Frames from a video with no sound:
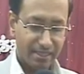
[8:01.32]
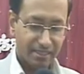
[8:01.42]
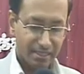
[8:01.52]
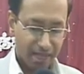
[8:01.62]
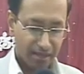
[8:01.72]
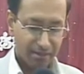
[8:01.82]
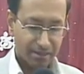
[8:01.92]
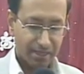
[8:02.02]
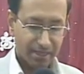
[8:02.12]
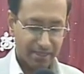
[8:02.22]
in
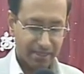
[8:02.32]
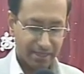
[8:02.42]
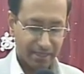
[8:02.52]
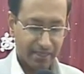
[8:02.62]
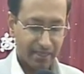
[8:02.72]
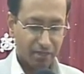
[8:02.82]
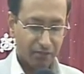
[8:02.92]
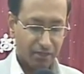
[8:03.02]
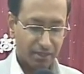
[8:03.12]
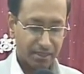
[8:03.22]
Psalms 33
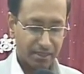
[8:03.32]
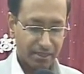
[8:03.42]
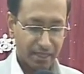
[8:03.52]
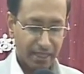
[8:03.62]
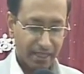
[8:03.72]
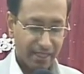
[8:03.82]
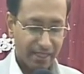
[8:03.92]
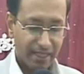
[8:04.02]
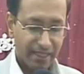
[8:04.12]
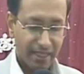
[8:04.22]
verse
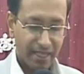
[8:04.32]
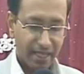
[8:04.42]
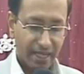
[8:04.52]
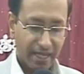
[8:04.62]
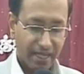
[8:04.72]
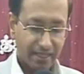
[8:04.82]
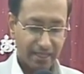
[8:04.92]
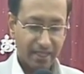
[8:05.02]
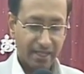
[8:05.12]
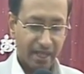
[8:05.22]
18
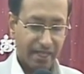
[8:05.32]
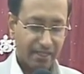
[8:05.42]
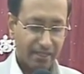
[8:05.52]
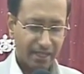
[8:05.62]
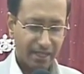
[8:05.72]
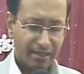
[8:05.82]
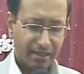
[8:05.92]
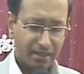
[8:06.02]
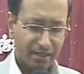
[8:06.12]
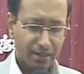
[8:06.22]
and 19
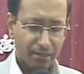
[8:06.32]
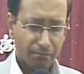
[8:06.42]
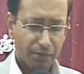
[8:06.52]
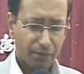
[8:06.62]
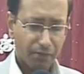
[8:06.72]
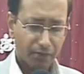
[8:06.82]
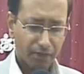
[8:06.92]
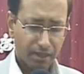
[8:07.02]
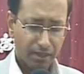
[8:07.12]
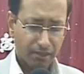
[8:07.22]
another
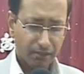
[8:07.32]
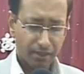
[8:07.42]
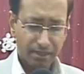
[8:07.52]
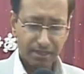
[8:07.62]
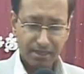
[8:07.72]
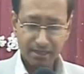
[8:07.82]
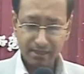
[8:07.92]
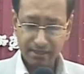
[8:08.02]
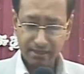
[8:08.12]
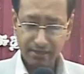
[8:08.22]
beautiful verse it
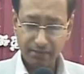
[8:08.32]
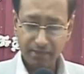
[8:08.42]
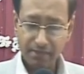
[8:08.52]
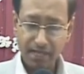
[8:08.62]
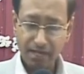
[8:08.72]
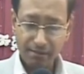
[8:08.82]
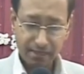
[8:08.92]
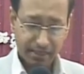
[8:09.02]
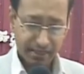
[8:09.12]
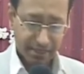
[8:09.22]
is given Psalms
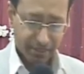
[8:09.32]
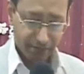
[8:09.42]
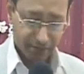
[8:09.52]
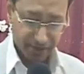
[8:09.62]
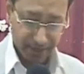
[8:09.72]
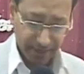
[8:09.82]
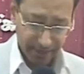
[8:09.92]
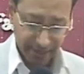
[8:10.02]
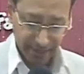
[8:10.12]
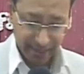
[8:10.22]
38 verse
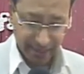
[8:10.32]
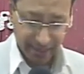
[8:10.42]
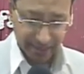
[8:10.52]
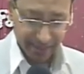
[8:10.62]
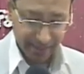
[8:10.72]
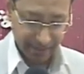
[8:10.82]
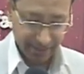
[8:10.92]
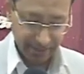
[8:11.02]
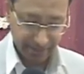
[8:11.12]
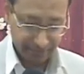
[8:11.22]
18 and 19
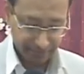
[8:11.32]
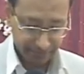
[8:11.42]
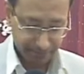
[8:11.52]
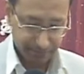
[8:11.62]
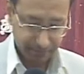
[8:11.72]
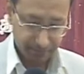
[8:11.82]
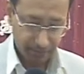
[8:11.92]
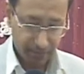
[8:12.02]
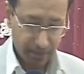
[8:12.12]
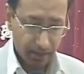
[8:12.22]
says
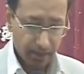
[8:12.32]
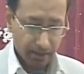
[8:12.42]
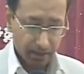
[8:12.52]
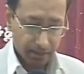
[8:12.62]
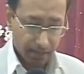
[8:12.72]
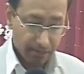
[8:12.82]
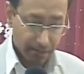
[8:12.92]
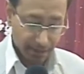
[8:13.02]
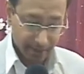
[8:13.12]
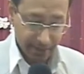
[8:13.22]

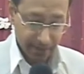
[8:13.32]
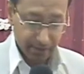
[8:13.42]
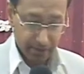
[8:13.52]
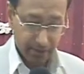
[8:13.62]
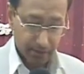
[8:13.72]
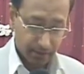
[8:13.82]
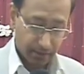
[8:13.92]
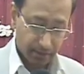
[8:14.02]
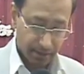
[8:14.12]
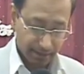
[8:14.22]
Psalms 33, uh,
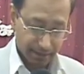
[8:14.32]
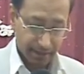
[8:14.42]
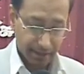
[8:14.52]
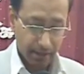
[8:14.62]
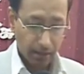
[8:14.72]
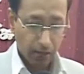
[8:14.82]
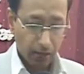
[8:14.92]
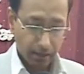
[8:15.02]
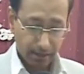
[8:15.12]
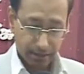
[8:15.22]
33
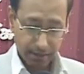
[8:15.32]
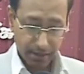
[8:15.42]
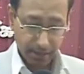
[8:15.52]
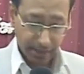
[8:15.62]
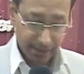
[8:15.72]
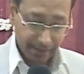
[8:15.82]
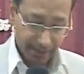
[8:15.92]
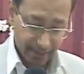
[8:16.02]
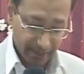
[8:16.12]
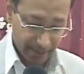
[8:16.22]
verse
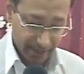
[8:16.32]
18 and